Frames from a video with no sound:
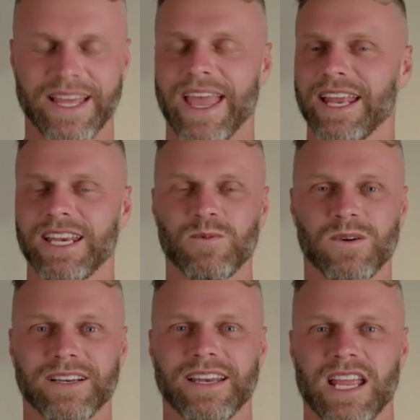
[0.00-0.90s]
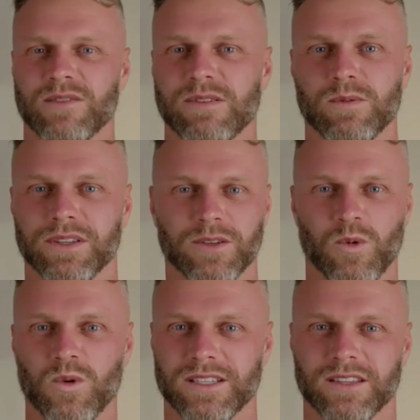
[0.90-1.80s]
anyone and everyone that
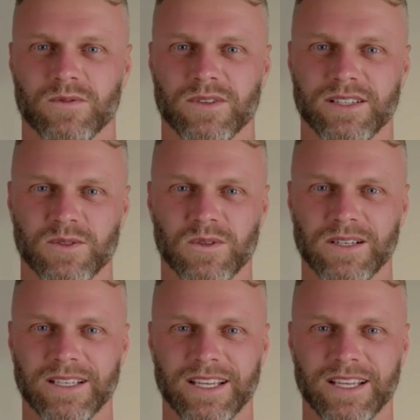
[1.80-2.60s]
walked in the front door.